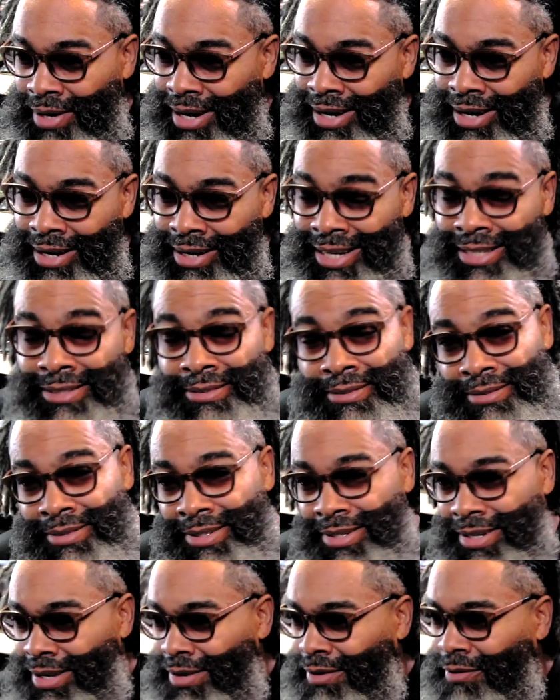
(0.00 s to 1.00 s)
and
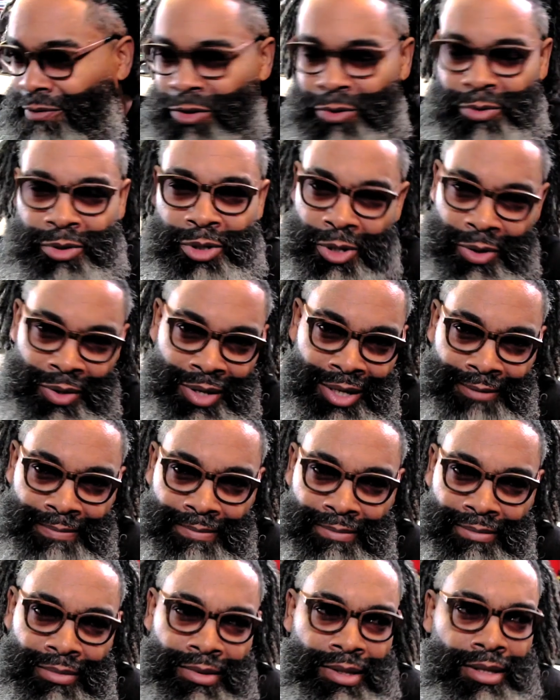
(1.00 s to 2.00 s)
if you do it,
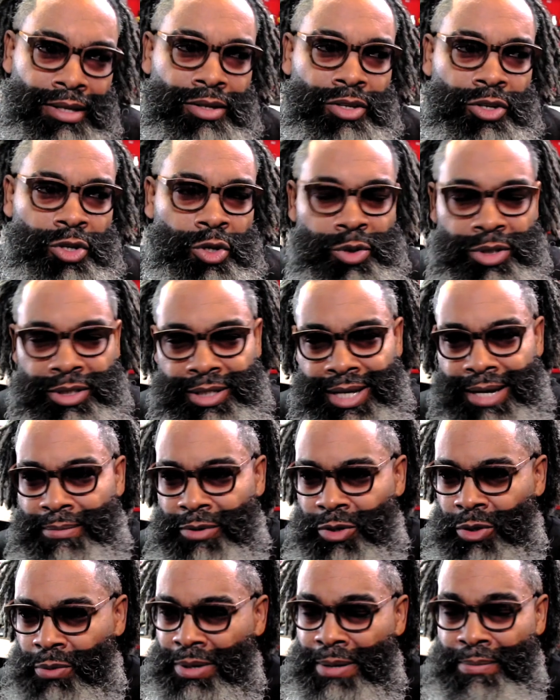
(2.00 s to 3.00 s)

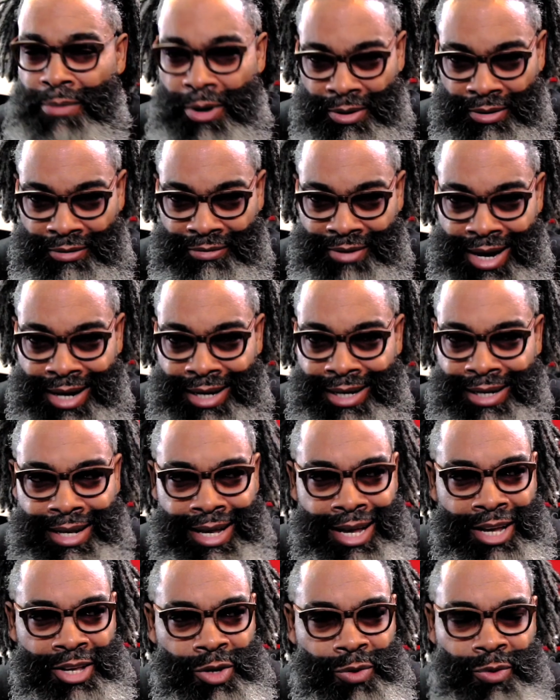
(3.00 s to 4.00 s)
you'll be
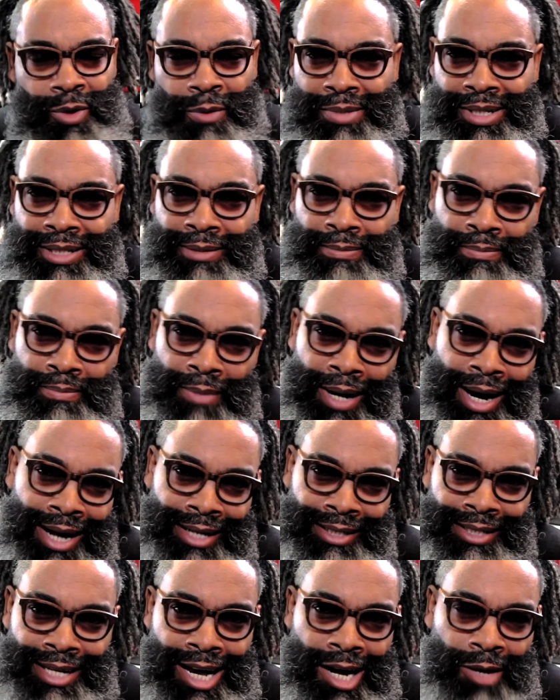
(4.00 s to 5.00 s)
motivated, and you won't be
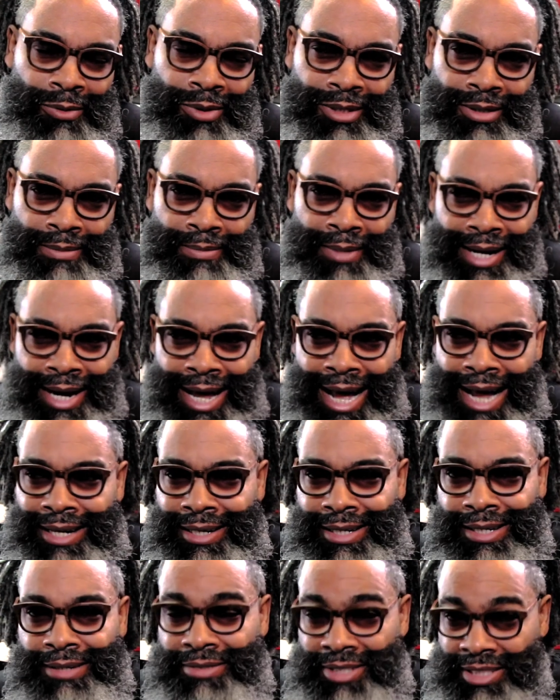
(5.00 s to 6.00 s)
bogged down with the
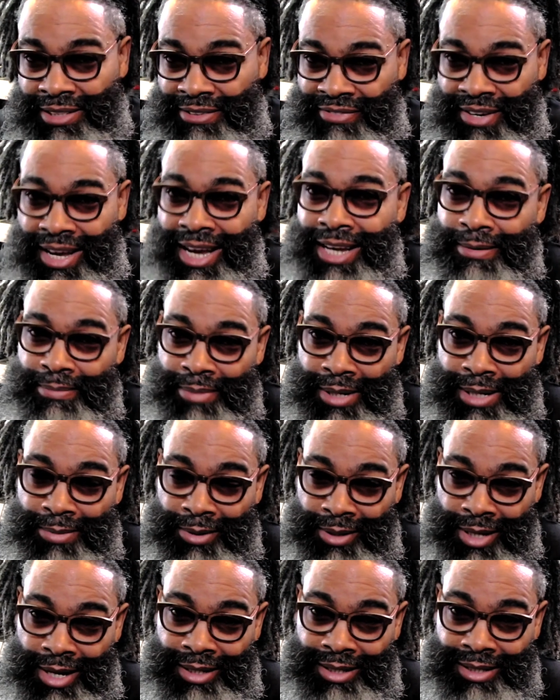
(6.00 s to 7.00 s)
monotony of just fading
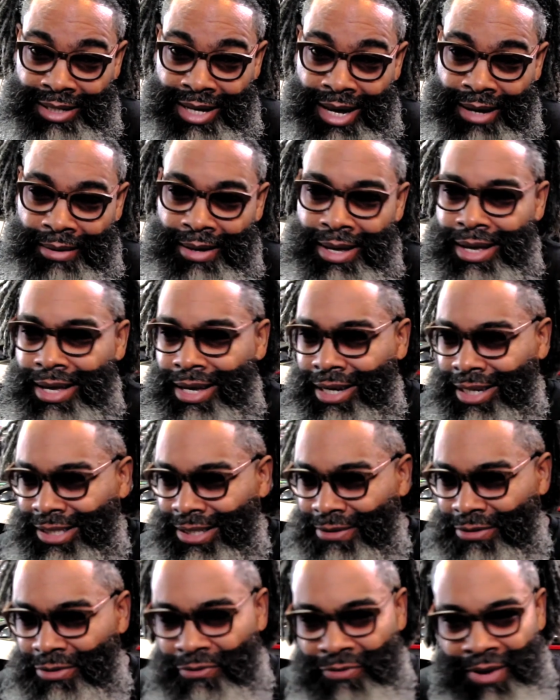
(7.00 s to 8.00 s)
people all the time.
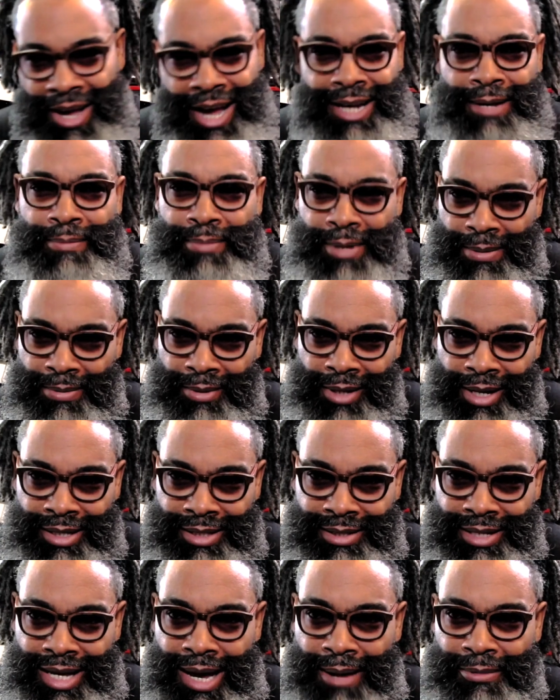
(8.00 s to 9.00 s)
Because if you're fading people all
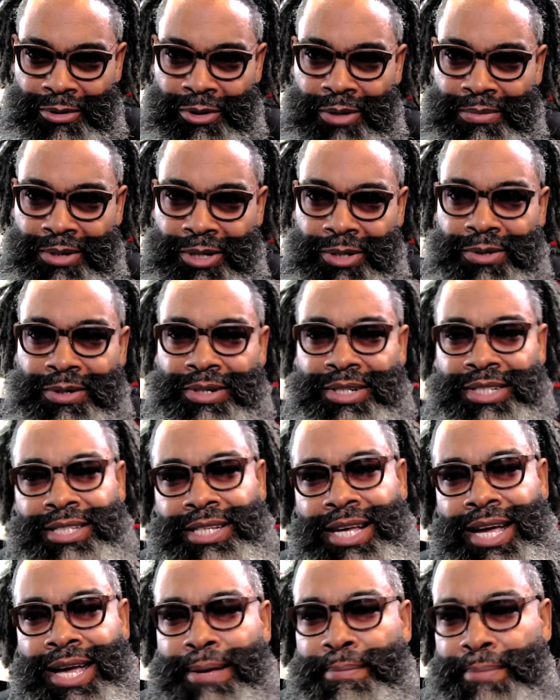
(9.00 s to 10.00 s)
the time, you're gonna be doing the
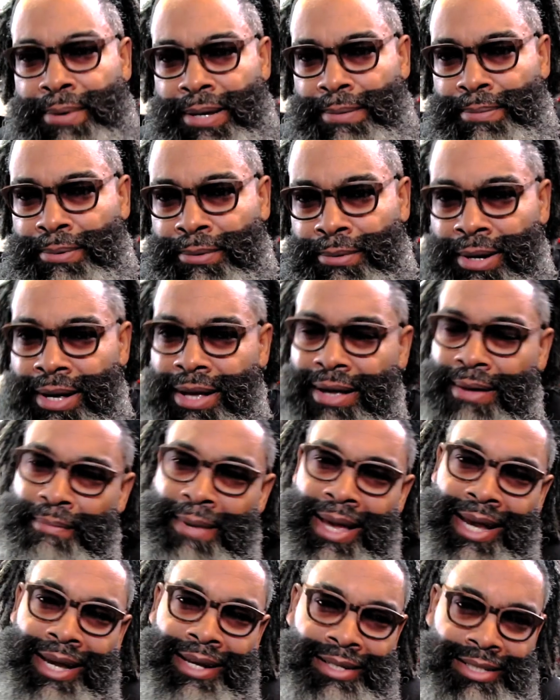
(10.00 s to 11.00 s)
same people,
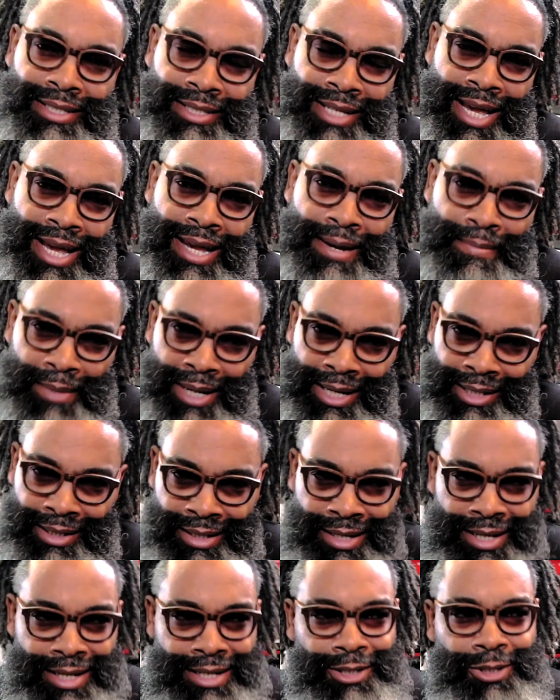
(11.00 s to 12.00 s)
making the same
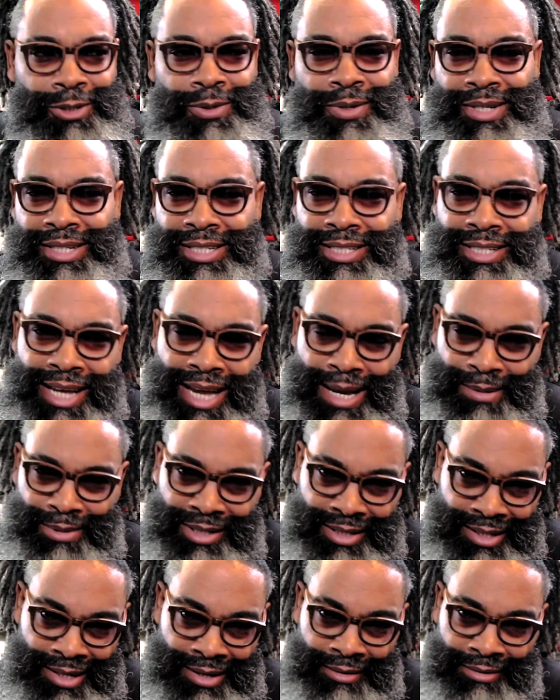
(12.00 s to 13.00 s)
money, doing the same
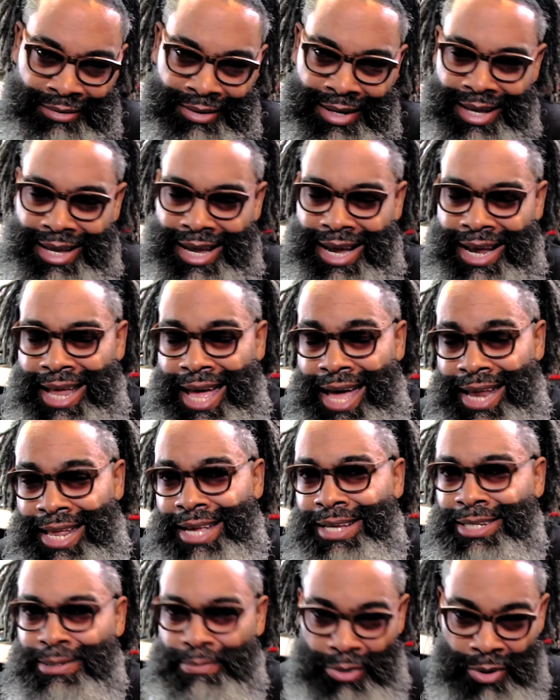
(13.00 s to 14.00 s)
stuff, and that
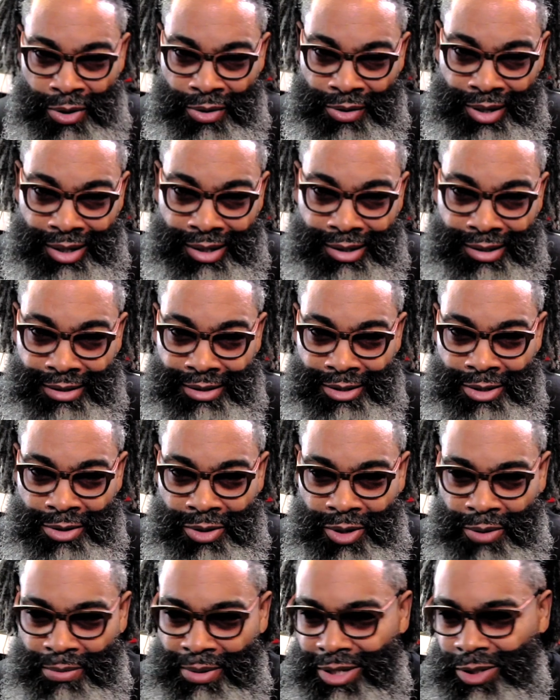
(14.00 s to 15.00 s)
is boring,
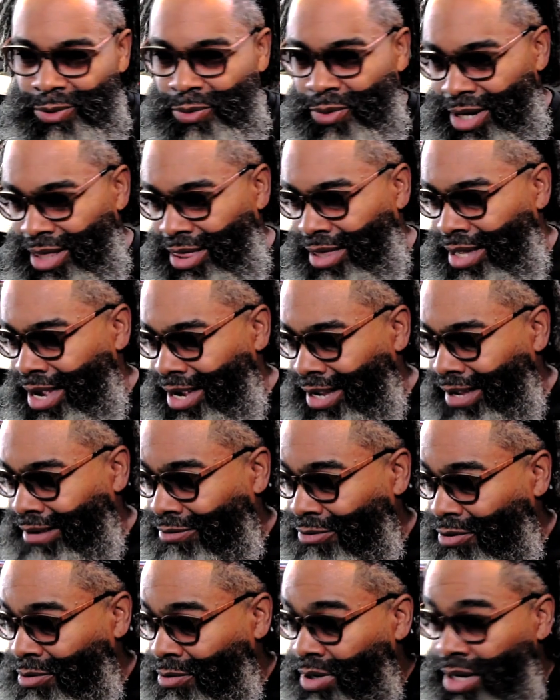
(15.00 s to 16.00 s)
But it's one thing
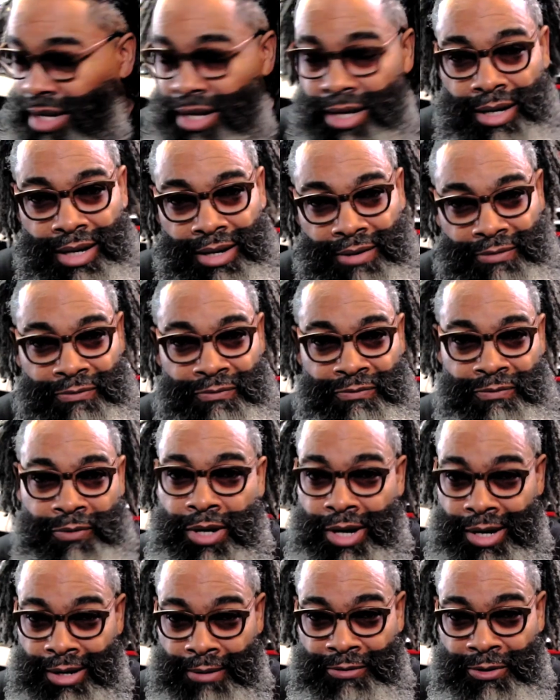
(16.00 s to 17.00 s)
if you
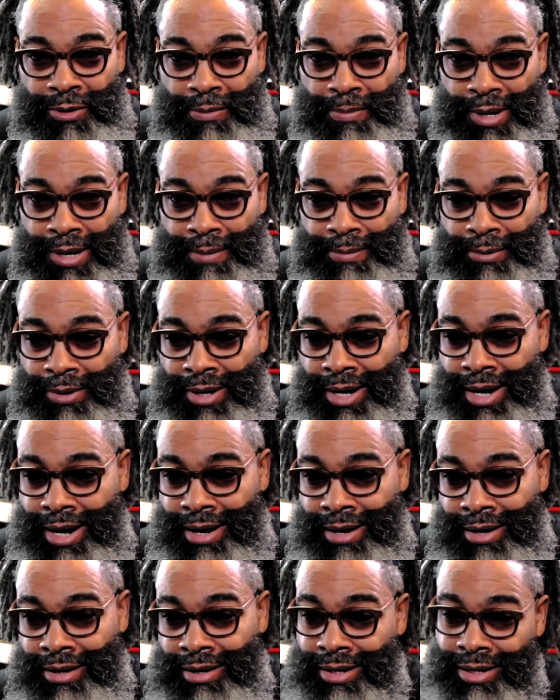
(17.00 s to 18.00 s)
cut a few people
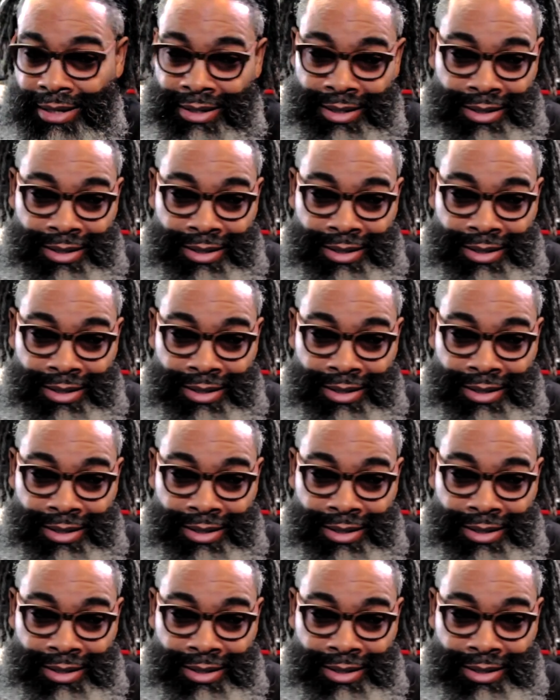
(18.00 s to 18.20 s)
hair,